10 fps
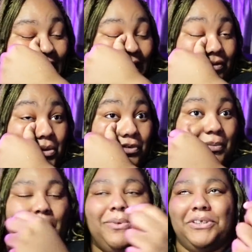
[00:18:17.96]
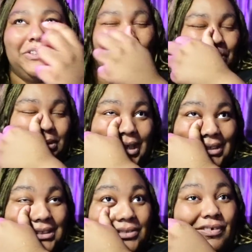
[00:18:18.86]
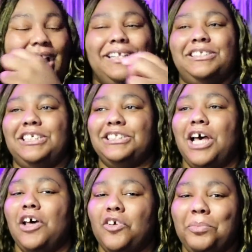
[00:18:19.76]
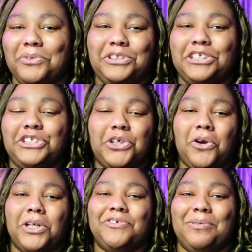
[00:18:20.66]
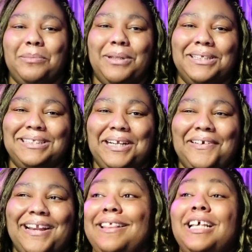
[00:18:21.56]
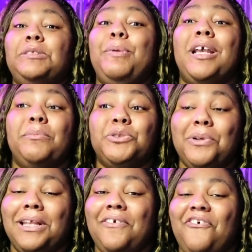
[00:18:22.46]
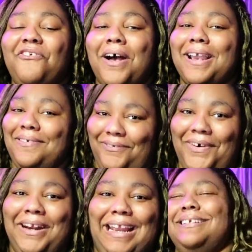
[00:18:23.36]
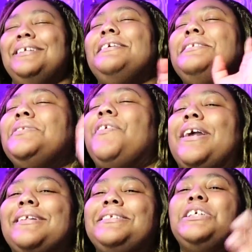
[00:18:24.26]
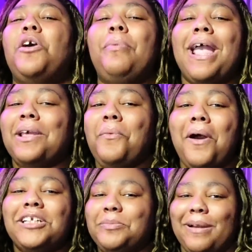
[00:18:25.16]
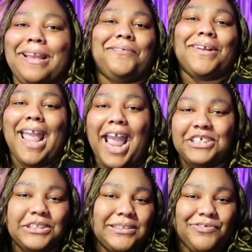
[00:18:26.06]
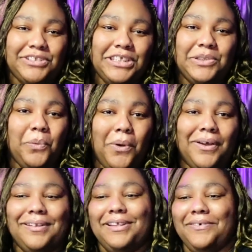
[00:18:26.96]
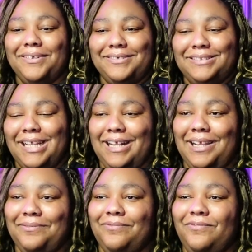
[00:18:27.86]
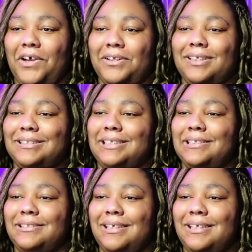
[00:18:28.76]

And if you remember the circumstances of Kate's dishonorable discharge from the military, this becomes really fucking funny. Let just fucking Just go back and watch my reactions for season one. You'll understand how fucked this is.